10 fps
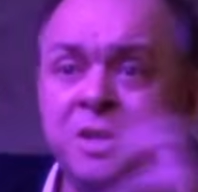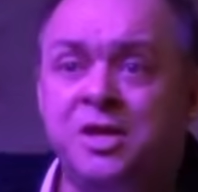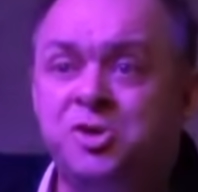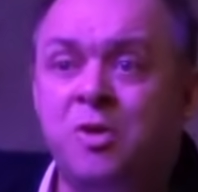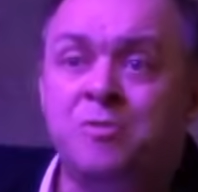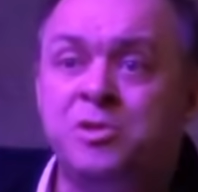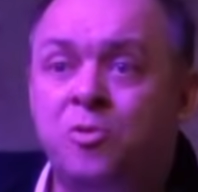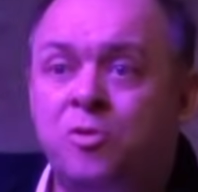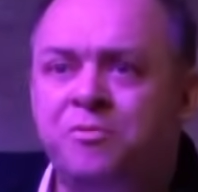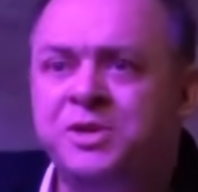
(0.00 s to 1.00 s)
is crowned with
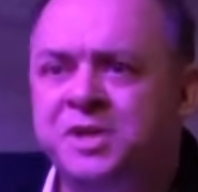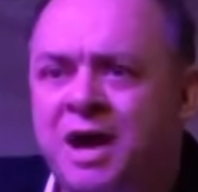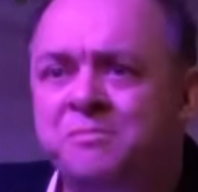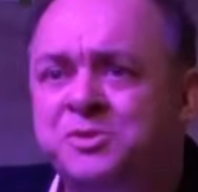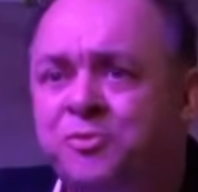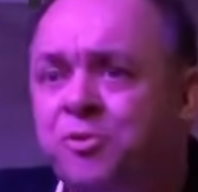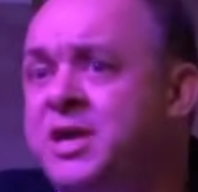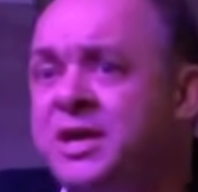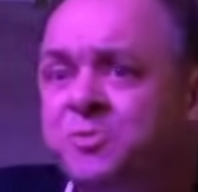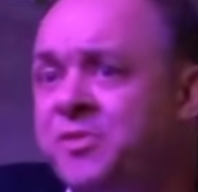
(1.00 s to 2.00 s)
laurel three times, for
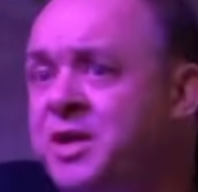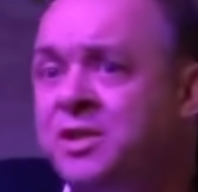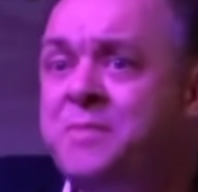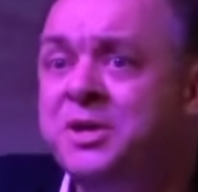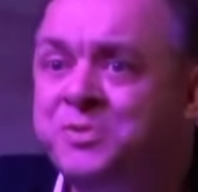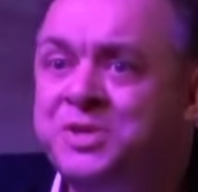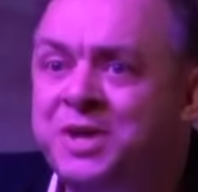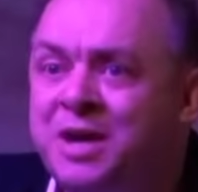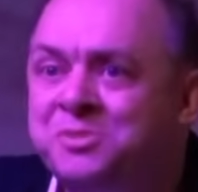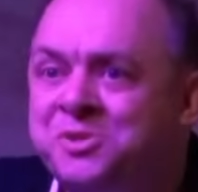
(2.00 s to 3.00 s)
he has won the Olympics three
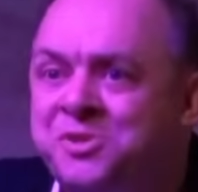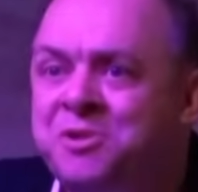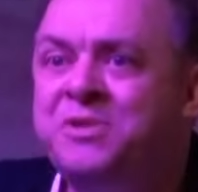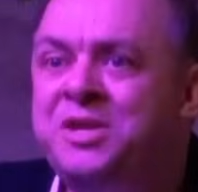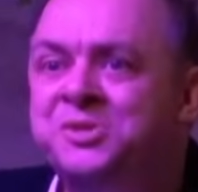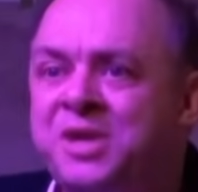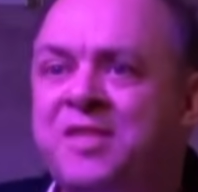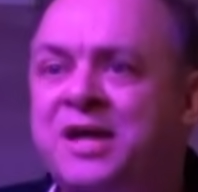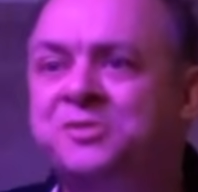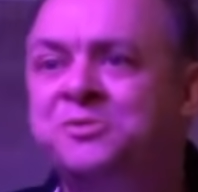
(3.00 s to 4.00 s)
times. You don't need to say
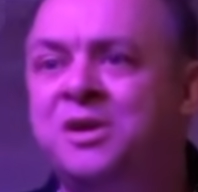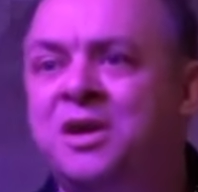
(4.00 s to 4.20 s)
that.